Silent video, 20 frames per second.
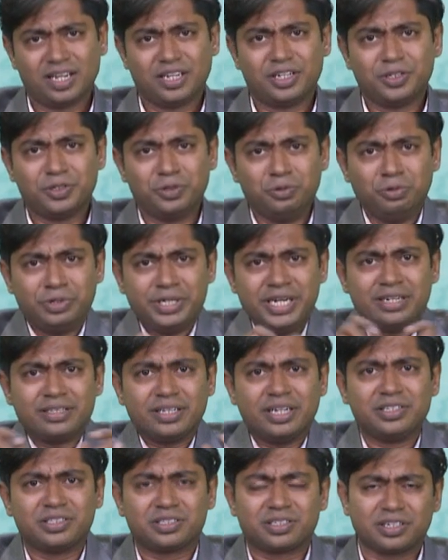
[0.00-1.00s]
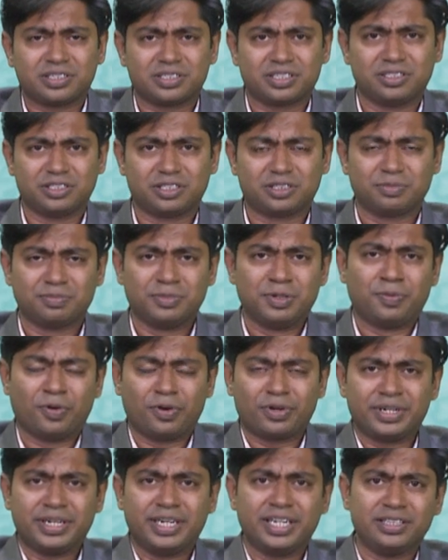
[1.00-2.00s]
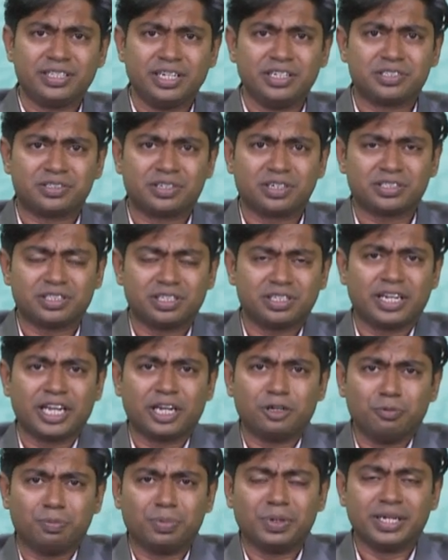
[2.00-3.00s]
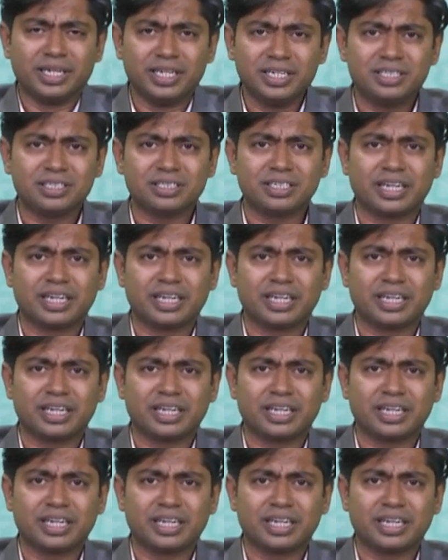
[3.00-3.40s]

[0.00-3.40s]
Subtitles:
you read the instructions. Before reading the instruction, can you play it?